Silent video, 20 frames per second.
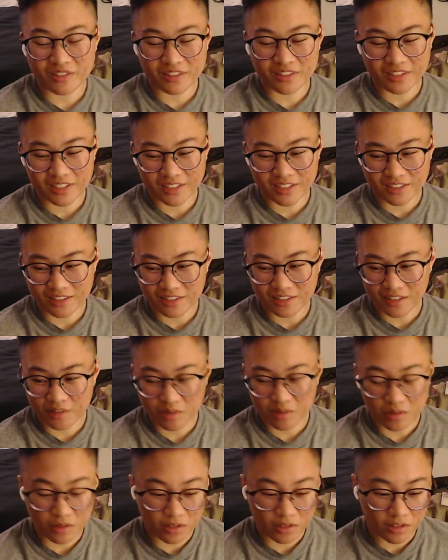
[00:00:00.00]
and it's like a
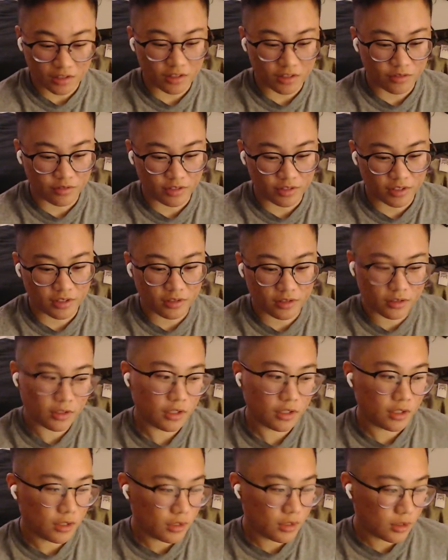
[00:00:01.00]
hunk of thing,
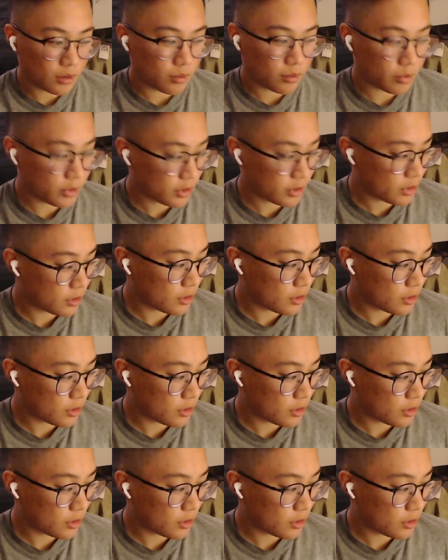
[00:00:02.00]
but